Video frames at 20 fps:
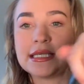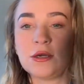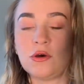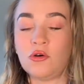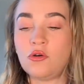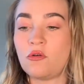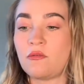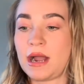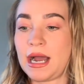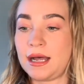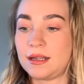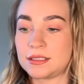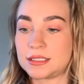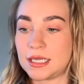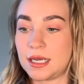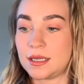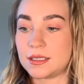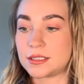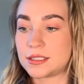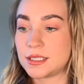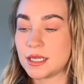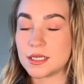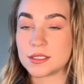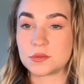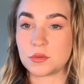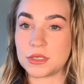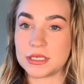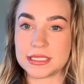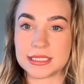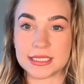all-rounder, does
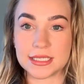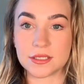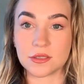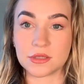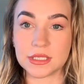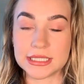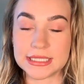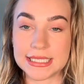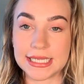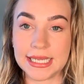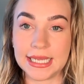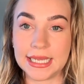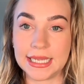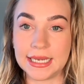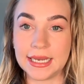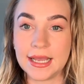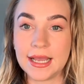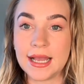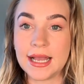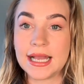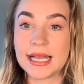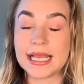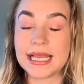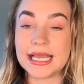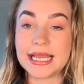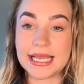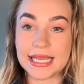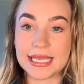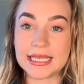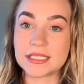what it says on the tin.
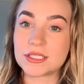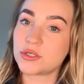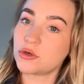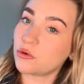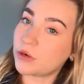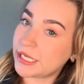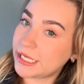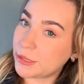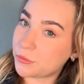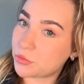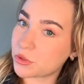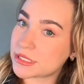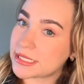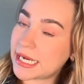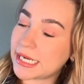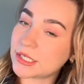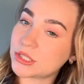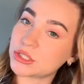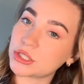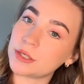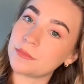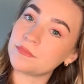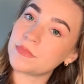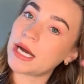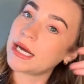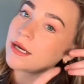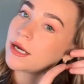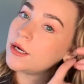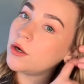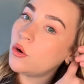It is your heat protection,
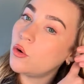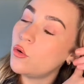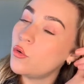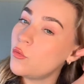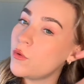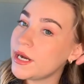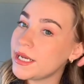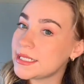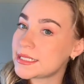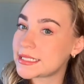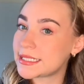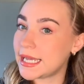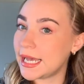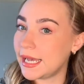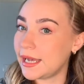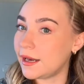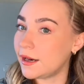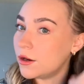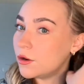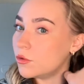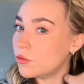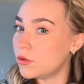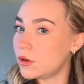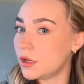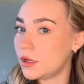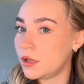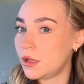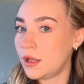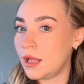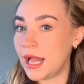and I always tell
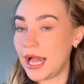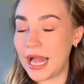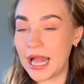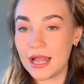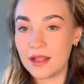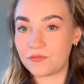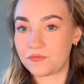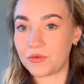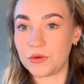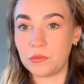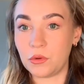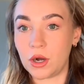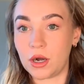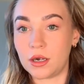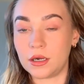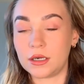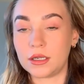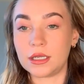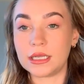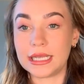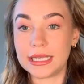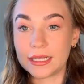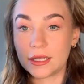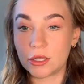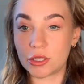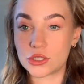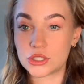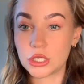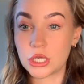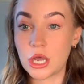everyone
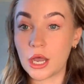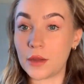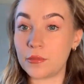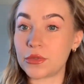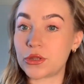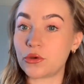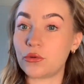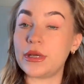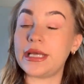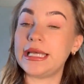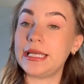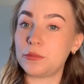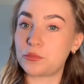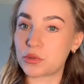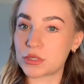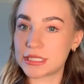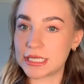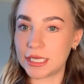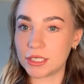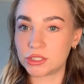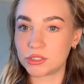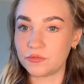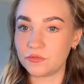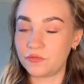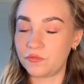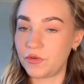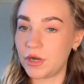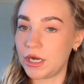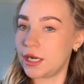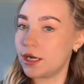to go in with your heat protection
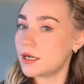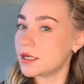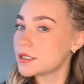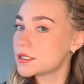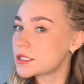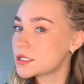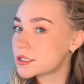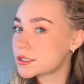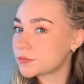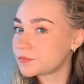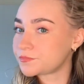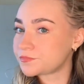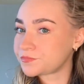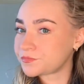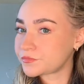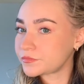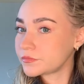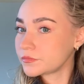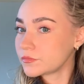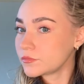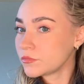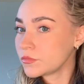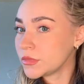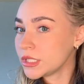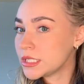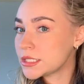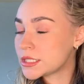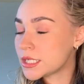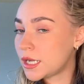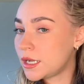first.
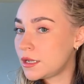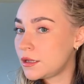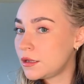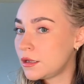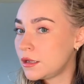So